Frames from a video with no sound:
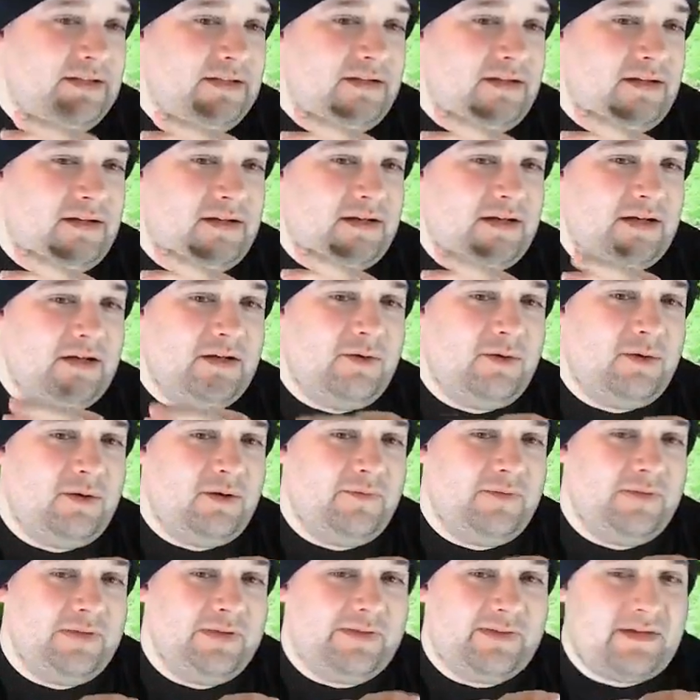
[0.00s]
or
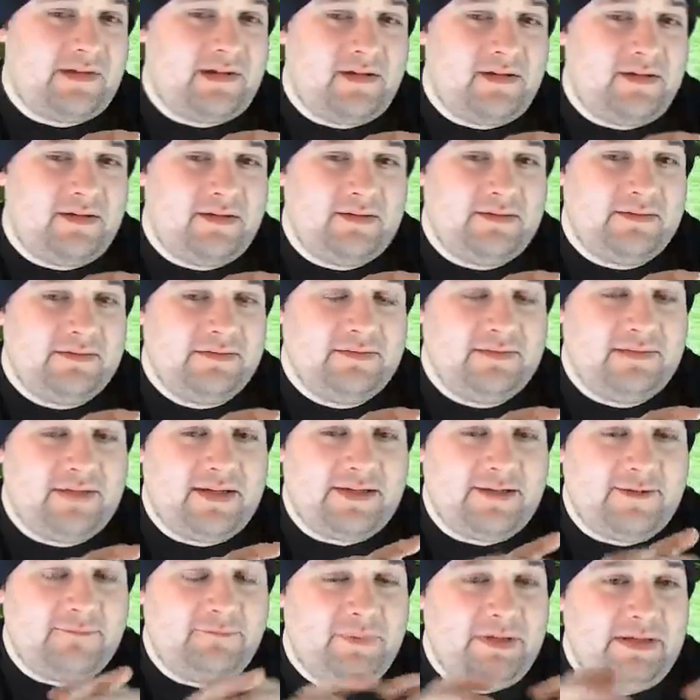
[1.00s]
if it's on like
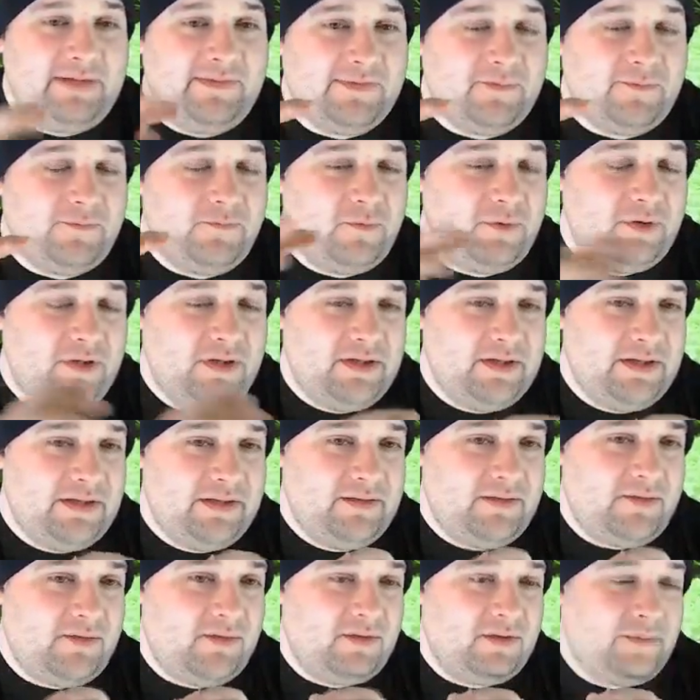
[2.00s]
a piece of wood
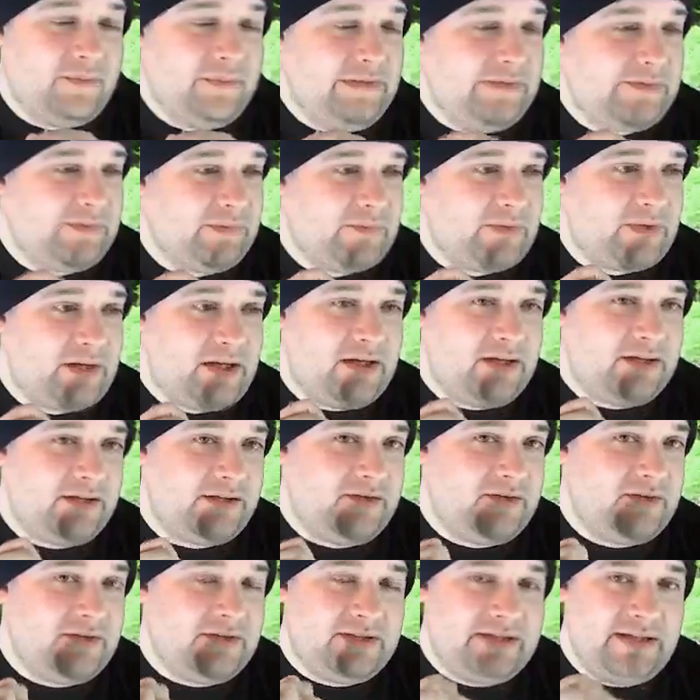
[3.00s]
or a piece of rock, you
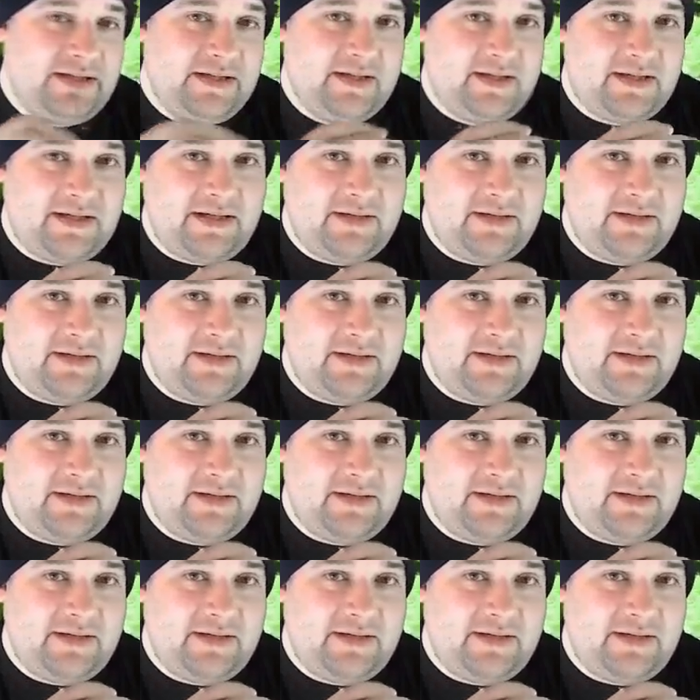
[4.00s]
can take it out and